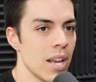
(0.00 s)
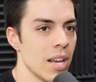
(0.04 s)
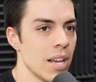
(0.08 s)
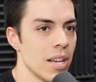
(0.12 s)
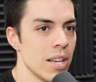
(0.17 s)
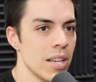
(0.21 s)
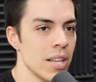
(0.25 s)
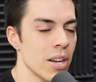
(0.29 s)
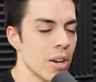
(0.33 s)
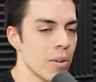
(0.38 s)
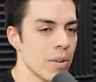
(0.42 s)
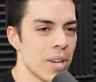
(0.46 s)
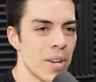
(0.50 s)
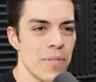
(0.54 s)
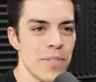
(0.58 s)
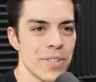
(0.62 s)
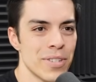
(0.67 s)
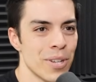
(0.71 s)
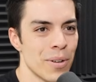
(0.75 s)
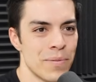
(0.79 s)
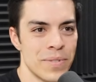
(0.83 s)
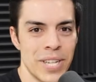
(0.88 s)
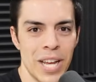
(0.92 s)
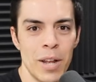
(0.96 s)

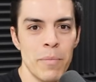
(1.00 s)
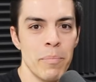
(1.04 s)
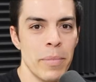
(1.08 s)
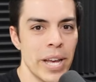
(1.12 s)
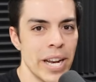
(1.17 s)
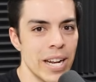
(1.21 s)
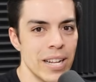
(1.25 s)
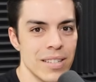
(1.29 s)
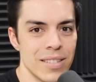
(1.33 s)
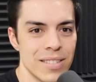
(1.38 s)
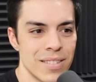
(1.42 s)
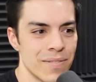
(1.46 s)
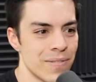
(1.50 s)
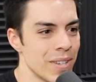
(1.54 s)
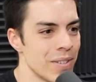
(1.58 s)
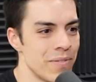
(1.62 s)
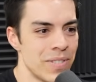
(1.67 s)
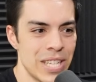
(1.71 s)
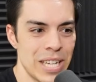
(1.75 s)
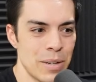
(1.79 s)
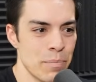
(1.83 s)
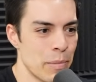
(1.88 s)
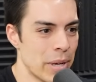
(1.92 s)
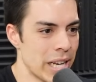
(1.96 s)
10 minutes,
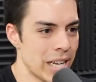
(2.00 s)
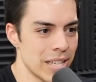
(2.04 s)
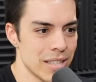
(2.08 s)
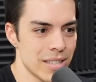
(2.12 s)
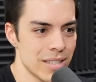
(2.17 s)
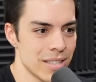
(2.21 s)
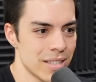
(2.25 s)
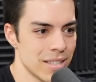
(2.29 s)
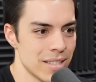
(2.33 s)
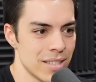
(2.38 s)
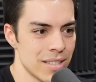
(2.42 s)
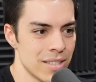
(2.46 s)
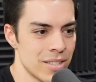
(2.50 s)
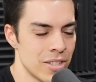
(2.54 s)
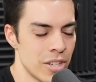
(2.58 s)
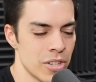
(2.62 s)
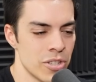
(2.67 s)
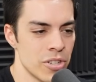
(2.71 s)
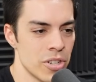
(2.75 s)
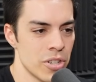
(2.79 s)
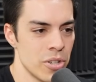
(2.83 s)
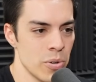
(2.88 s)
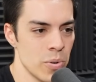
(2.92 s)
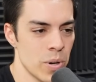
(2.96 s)
15 minutes
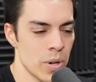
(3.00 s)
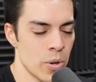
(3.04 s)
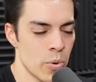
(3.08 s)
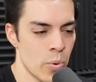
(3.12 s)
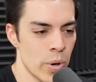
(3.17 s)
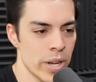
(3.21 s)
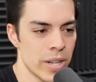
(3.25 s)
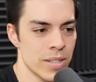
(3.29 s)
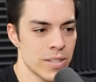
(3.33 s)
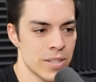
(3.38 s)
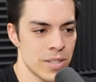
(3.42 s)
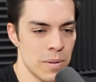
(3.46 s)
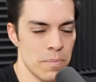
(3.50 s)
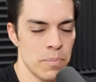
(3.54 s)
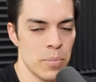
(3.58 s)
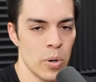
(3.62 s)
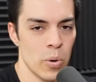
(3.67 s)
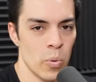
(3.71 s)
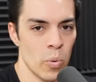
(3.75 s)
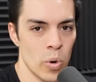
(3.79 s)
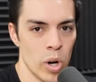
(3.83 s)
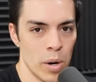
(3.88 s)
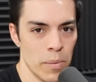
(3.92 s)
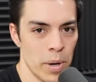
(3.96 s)
just to do a quick,
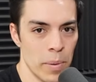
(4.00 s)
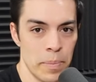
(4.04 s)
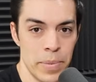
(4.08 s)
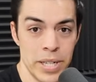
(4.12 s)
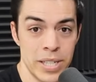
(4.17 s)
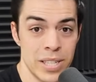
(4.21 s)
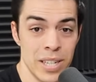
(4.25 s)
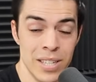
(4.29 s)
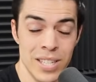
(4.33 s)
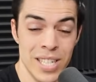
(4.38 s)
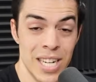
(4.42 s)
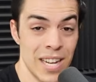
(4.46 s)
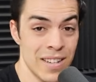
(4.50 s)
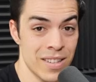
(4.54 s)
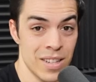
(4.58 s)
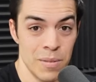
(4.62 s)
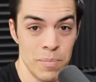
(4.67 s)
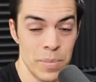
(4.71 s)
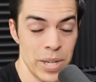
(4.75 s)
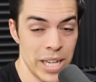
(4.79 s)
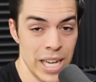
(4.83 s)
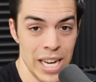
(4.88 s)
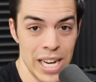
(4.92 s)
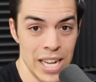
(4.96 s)
simple warm up. It doesn't have to
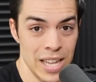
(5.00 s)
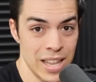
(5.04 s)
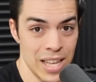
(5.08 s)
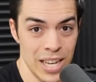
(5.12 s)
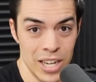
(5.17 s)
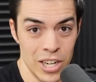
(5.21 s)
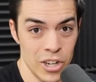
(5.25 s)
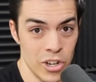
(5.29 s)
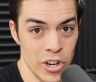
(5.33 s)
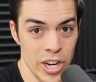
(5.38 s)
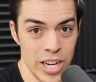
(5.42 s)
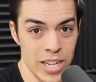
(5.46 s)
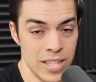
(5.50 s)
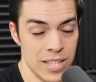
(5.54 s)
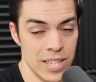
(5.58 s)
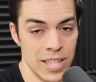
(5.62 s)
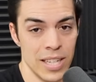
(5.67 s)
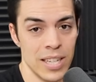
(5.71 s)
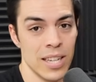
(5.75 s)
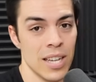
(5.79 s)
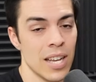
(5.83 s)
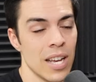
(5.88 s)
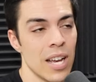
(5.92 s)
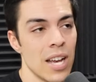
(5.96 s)
be anything
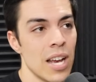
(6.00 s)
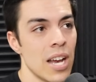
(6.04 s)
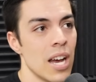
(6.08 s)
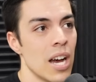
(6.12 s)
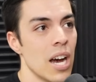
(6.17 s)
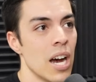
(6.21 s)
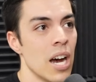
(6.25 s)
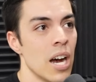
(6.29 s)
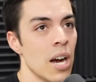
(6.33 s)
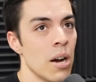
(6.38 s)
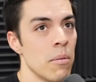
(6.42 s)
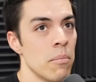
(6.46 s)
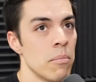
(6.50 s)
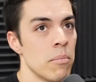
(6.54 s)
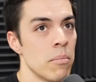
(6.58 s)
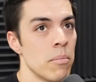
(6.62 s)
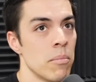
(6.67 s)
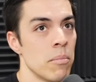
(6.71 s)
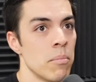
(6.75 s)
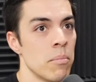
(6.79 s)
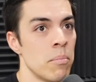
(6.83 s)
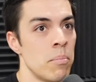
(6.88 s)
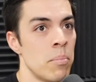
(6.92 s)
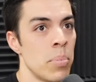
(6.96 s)
crazy.
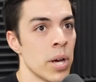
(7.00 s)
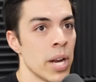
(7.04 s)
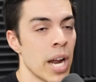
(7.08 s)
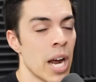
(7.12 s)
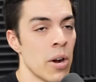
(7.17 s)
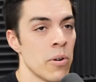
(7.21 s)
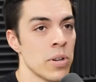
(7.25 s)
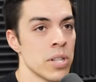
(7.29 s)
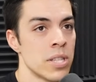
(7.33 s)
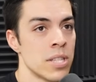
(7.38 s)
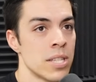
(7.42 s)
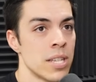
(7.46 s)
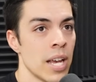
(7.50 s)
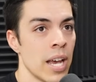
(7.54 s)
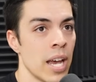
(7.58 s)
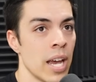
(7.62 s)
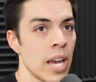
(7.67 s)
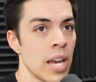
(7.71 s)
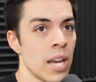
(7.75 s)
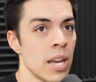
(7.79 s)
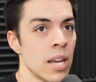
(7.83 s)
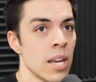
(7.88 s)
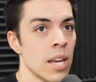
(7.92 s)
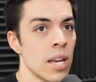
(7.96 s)
But I would
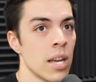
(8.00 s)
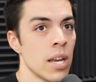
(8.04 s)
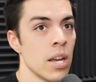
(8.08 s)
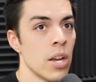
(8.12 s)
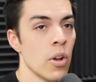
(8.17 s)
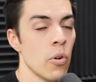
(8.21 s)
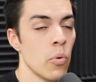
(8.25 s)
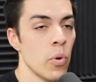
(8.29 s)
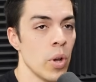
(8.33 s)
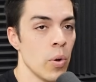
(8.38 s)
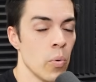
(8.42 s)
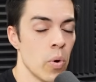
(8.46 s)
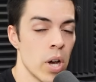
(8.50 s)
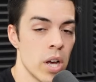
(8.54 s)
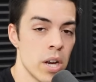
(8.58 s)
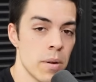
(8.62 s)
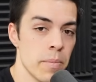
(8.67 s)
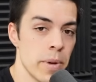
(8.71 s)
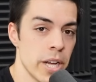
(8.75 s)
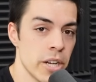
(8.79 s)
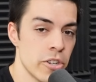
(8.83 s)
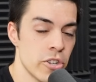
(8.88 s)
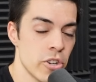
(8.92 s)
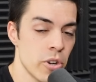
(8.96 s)
say we want to
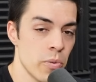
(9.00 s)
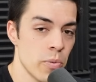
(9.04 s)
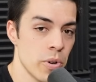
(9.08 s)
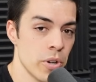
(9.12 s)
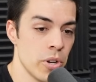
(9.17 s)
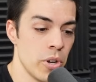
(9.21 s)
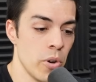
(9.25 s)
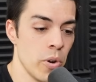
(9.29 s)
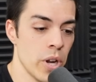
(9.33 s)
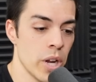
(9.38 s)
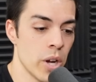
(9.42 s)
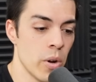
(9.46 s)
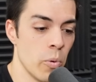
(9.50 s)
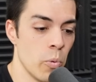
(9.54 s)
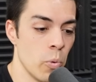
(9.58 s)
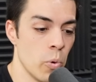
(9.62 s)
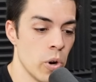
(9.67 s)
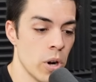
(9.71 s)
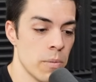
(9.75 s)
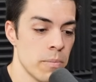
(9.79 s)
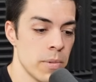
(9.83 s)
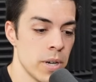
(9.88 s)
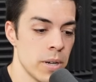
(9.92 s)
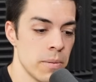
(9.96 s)
make sure we're doing a
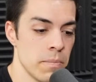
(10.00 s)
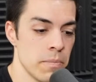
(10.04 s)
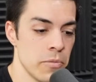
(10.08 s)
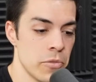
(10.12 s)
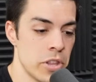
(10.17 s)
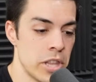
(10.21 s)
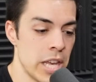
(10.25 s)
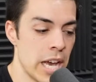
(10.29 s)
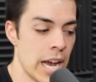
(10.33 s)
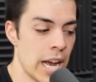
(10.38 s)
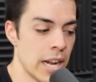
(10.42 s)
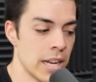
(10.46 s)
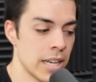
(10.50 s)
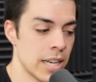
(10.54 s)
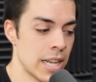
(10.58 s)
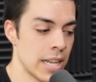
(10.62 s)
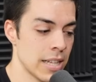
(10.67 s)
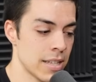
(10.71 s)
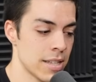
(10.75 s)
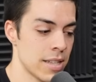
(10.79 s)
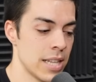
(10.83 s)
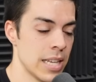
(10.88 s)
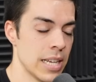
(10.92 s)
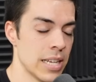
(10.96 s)
warm up that
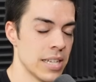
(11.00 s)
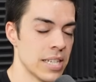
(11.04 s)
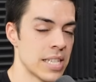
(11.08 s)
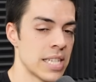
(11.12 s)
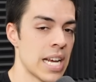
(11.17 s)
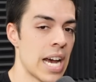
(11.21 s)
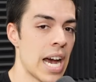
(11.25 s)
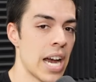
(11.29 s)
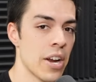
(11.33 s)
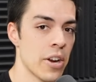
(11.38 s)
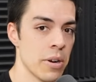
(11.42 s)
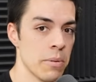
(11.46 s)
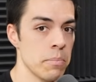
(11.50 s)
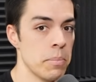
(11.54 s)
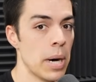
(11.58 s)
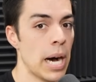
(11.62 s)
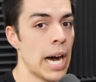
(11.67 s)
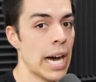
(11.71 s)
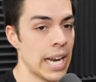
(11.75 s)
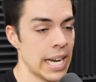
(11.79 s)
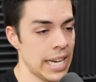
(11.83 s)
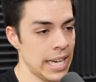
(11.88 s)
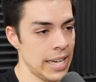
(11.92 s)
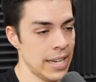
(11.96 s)
gets the entire
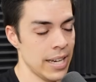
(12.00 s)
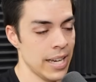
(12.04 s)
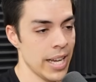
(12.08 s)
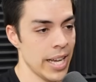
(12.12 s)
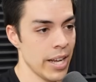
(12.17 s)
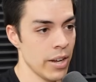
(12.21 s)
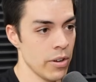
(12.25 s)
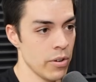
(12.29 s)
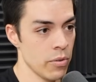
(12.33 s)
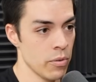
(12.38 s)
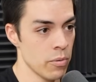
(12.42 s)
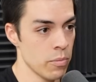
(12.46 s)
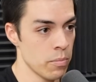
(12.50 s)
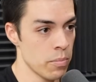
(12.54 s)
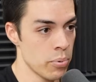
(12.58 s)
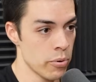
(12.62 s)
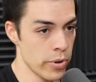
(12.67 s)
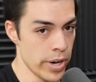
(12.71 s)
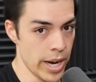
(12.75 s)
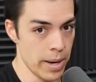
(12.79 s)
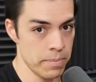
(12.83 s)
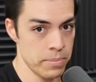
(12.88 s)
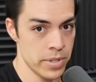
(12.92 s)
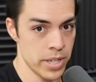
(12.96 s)
body
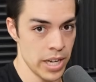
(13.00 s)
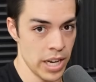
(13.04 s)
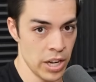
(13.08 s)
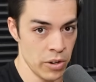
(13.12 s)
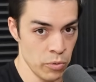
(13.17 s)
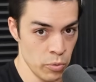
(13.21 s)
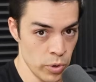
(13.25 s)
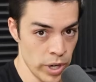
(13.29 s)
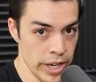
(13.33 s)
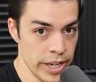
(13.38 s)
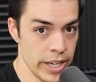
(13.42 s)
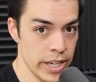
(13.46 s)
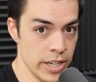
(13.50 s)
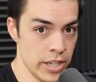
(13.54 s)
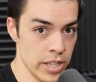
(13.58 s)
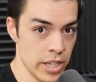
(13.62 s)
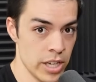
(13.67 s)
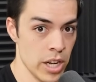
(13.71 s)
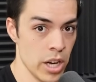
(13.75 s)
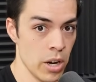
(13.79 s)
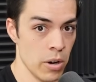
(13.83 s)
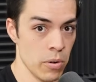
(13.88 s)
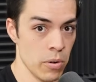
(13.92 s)
prepped and ready to go.